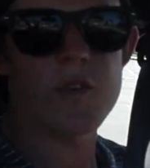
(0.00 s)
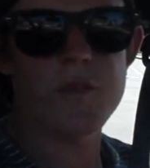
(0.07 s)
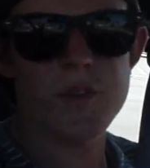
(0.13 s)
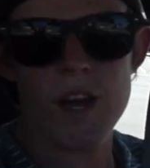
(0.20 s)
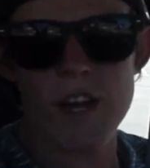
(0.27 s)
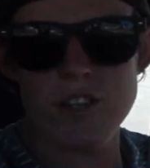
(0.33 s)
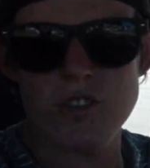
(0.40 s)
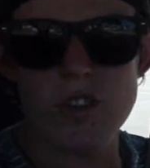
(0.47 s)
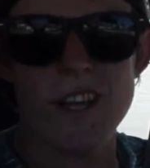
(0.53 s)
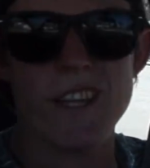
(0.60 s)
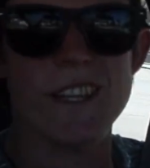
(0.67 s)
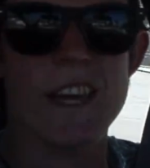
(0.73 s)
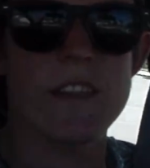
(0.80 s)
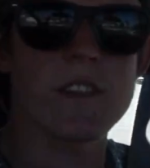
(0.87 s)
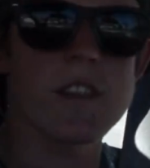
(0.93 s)
So if you guys are
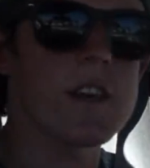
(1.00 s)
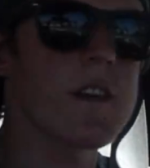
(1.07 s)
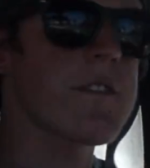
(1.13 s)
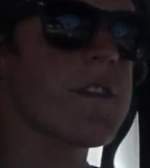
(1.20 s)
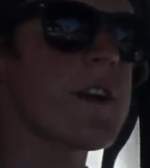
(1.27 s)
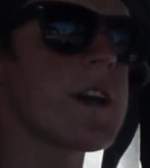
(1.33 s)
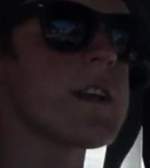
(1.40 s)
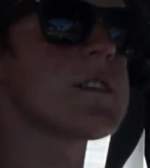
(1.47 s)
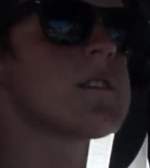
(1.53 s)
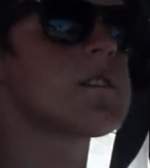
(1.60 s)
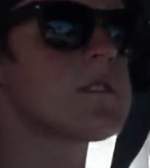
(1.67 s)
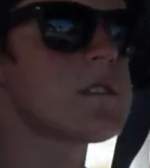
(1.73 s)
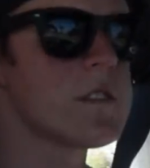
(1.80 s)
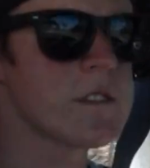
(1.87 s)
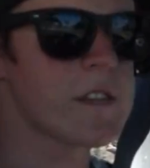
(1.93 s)
like deathly afraid
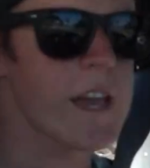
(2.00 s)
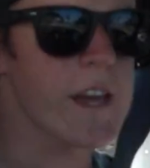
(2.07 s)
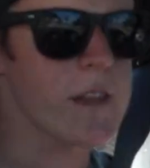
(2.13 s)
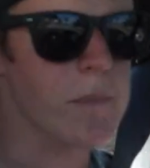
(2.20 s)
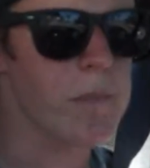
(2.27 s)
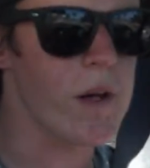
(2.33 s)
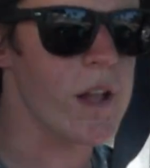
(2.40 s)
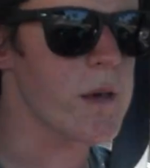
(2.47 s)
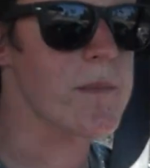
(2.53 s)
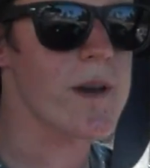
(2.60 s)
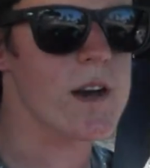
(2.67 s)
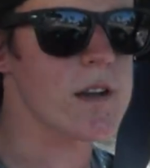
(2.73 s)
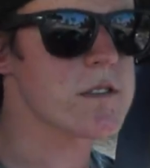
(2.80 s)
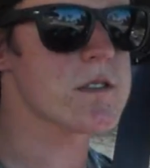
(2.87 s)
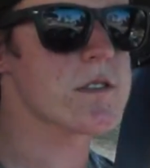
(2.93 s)
to daily poly
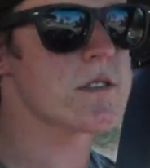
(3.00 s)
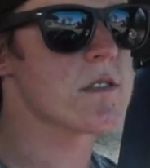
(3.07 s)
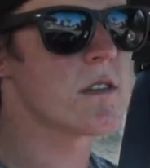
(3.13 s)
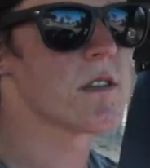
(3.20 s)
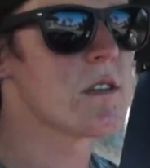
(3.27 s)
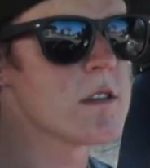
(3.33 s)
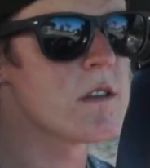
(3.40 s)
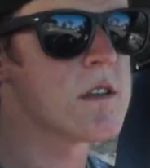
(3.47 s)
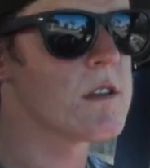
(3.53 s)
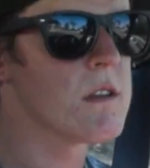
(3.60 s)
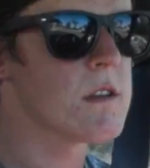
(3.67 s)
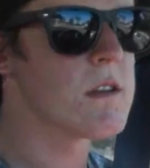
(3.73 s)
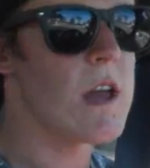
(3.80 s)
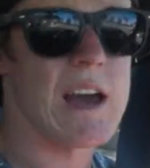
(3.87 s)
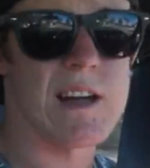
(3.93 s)
mounts,
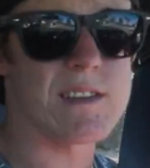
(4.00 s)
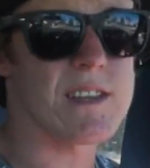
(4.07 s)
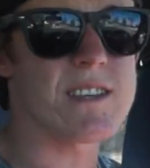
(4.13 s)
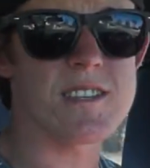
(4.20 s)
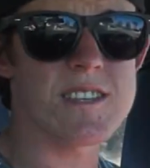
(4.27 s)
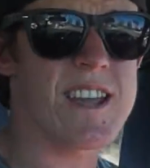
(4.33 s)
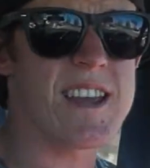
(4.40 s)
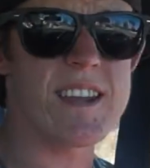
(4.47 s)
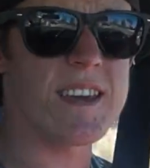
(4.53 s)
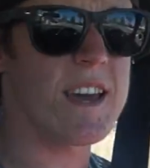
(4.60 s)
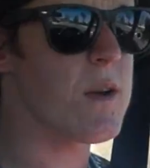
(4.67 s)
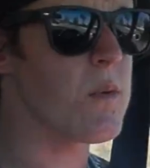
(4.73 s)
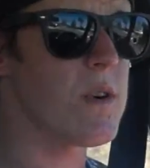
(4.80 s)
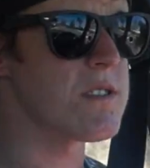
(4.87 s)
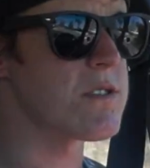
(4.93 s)
at least
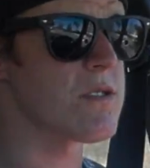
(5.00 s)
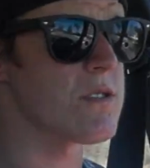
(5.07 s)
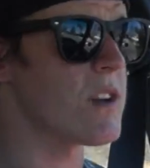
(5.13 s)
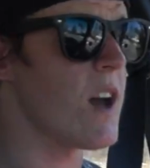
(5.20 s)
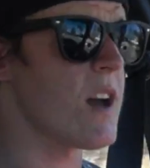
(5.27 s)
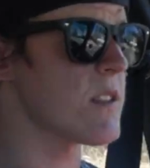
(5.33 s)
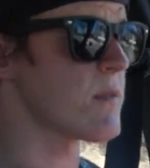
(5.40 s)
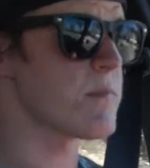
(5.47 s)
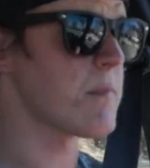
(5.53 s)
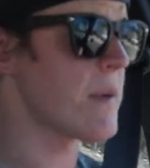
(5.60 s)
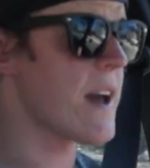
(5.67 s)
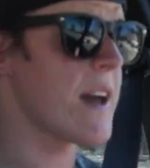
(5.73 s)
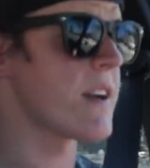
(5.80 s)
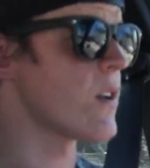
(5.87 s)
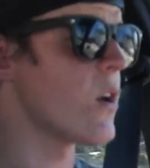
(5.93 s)
ADA ones are
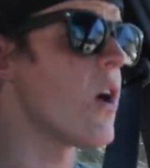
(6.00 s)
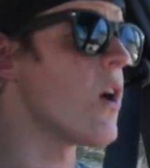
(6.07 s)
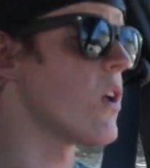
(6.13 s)
not bad at